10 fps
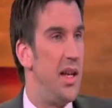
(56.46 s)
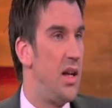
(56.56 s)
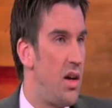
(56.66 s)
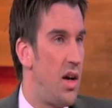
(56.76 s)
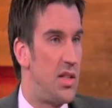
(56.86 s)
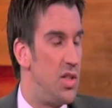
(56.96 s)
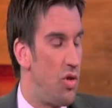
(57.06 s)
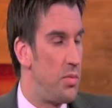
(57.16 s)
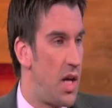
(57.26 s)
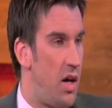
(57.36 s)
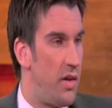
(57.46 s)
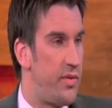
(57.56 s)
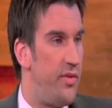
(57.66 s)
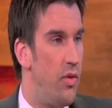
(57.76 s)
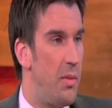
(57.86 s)
and I actually dropped out
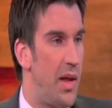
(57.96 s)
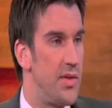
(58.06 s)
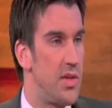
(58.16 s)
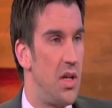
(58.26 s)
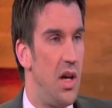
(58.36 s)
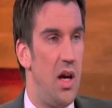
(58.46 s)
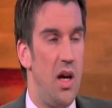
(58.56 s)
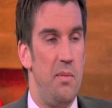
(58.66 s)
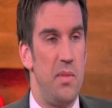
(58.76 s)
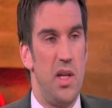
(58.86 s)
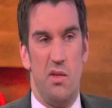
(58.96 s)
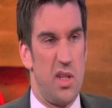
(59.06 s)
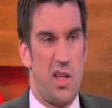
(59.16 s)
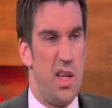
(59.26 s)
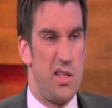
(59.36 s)
after 4 months.
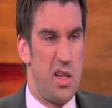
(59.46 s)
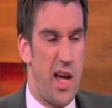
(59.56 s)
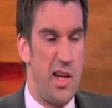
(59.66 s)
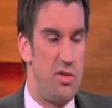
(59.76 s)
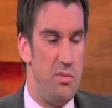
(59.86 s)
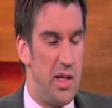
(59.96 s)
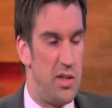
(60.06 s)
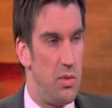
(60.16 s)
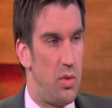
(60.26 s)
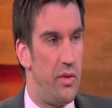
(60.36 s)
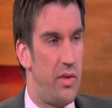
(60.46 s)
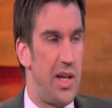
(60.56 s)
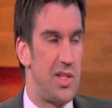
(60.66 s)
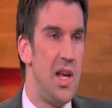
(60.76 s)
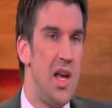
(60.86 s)
It was a catering management
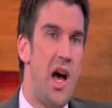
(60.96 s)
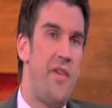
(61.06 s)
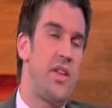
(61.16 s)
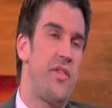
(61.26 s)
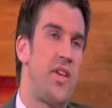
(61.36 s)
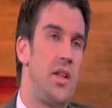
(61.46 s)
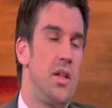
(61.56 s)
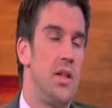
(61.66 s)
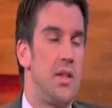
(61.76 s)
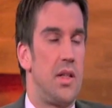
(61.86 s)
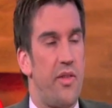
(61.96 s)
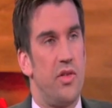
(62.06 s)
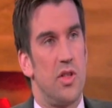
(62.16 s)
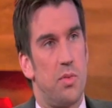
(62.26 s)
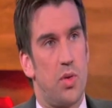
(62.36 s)
qualification. I think the
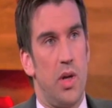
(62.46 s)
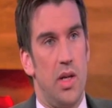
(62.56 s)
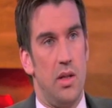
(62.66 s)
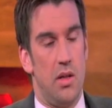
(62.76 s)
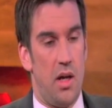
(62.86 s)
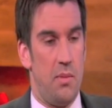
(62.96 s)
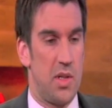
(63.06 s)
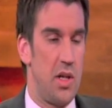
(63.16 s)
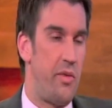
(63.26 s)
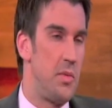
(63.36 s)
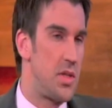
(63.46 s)
difference between myself and Mr.